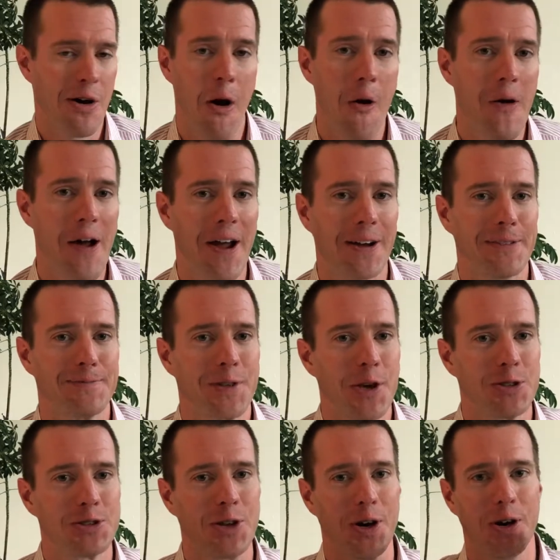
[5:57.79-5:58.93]
All right,
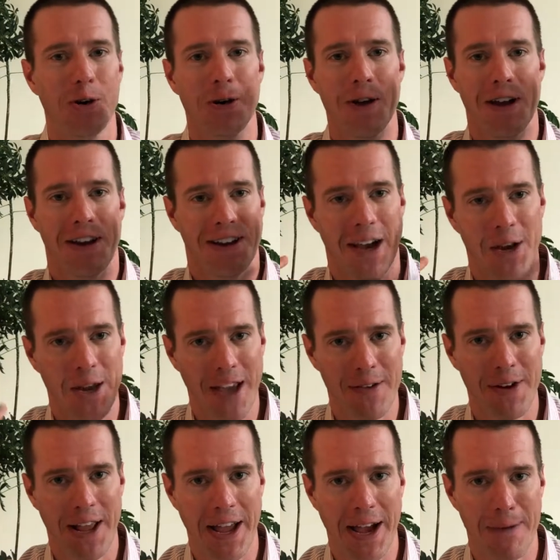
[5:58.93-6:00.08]
so now you have
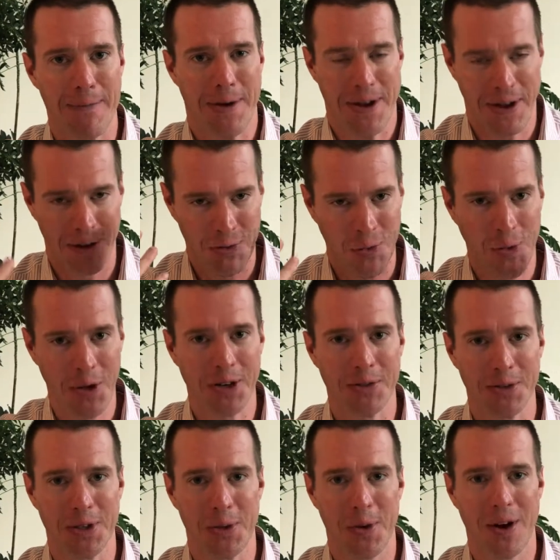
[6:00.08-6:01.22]
an app and it's working
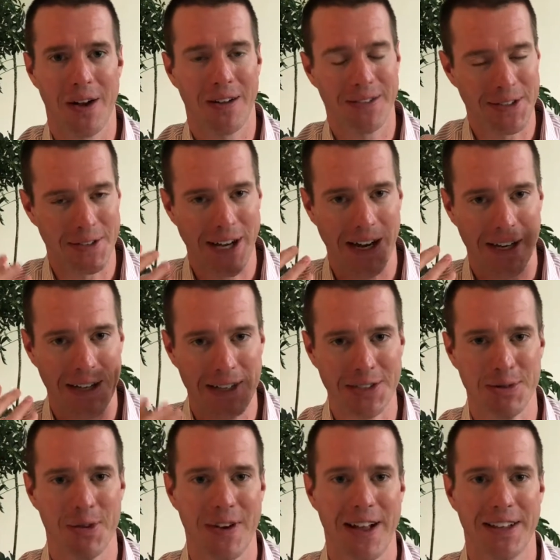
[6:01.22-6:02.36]
really well. You've got
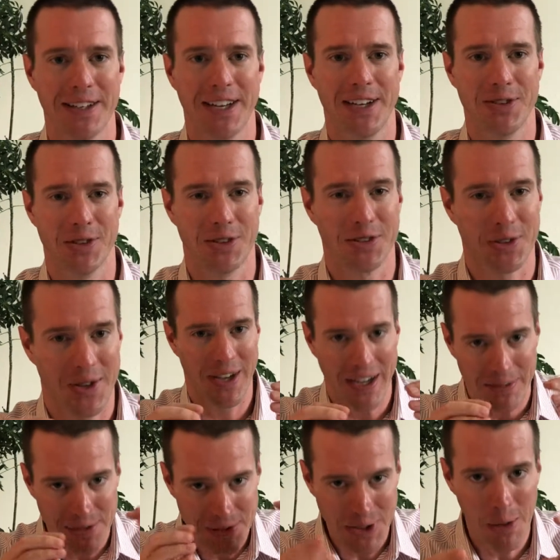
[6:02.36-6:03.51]
customer validation, so
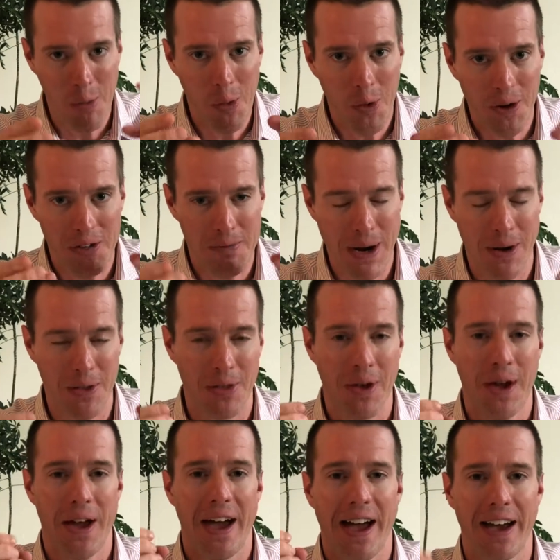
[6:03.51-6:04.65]
have some word of mouth
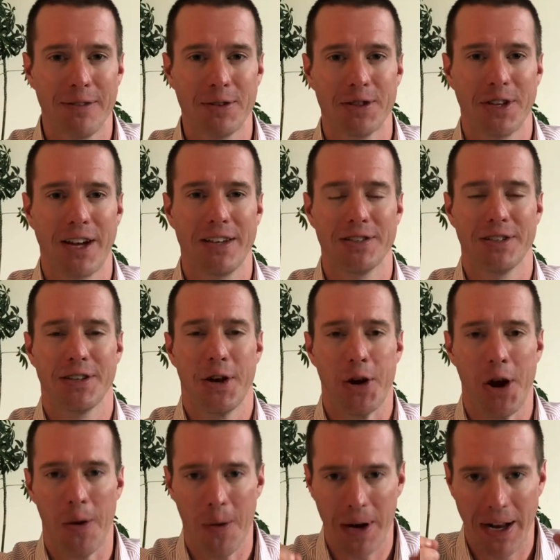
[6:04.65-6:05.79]
advertising
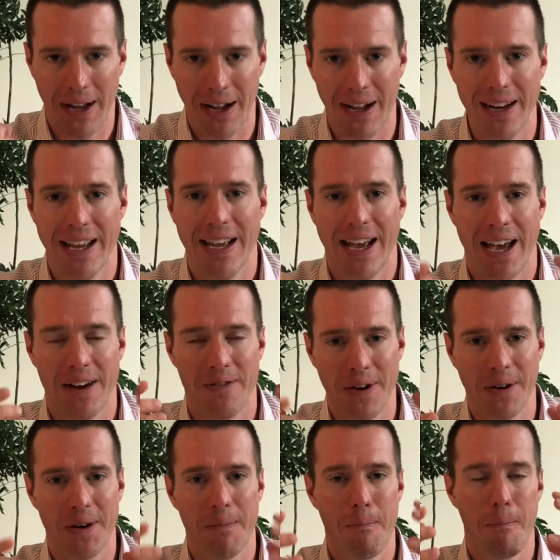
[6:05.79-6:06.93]
going on at a
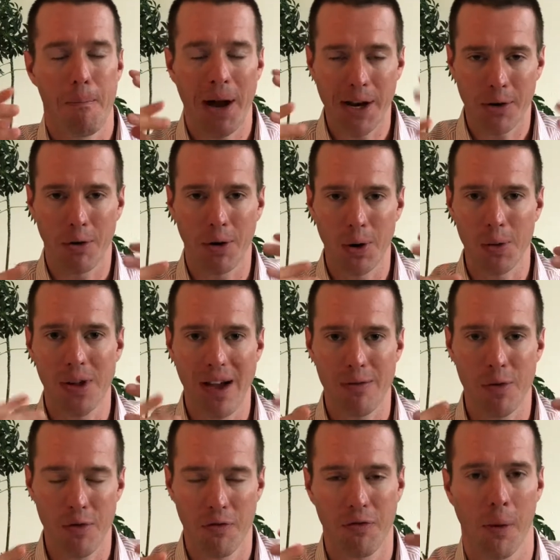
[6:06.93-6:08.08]
very micro
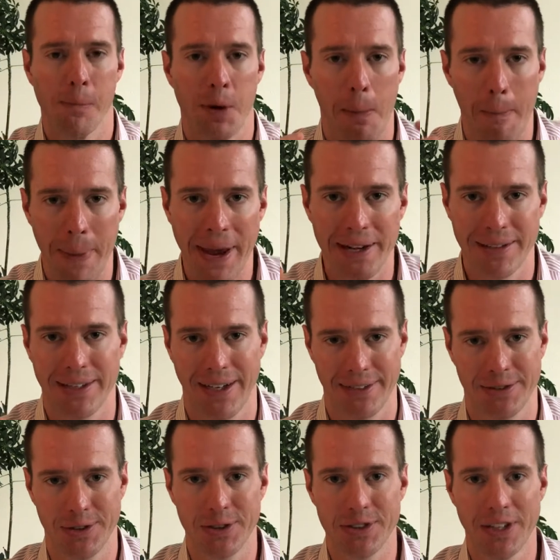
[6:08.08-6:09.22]
level from your beta
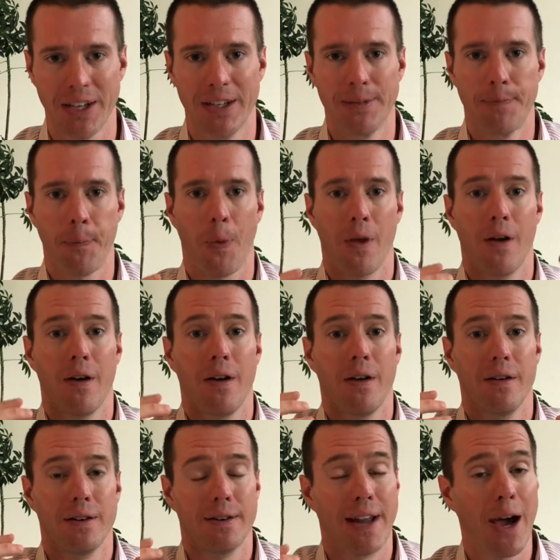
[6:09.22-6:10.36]
testers.
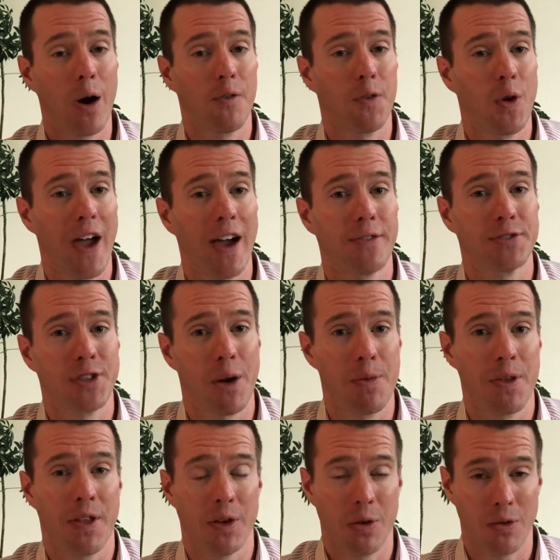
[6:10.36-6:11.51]
Now, if you have
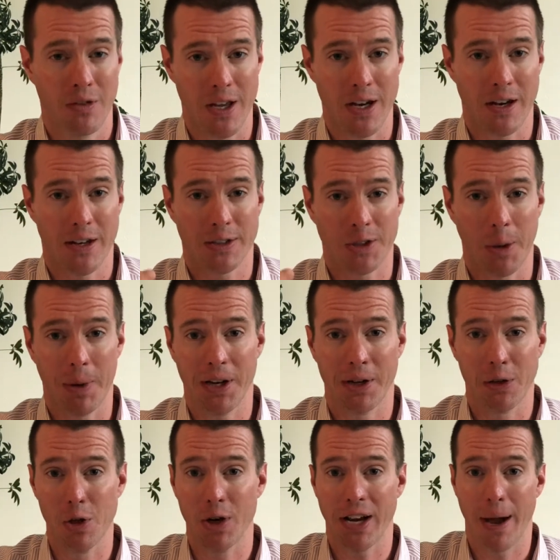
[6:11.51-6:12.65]
something that you think somebody can
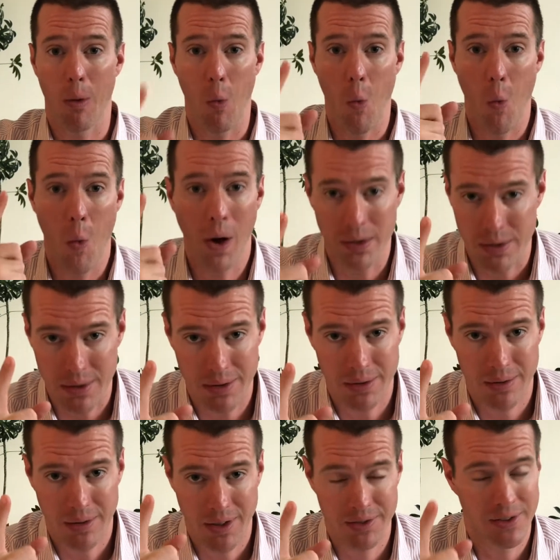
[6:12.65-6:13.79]
look at once,
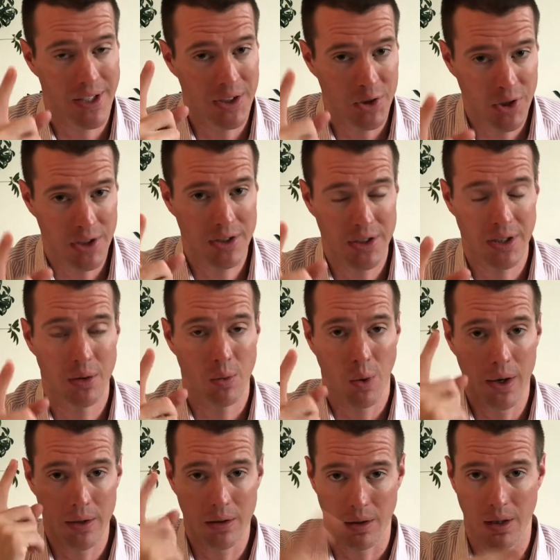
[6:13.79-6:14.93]
because they just get
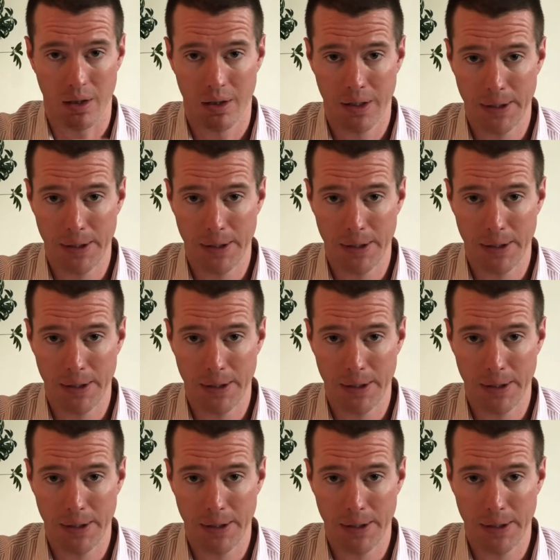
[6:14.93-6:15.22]
one look,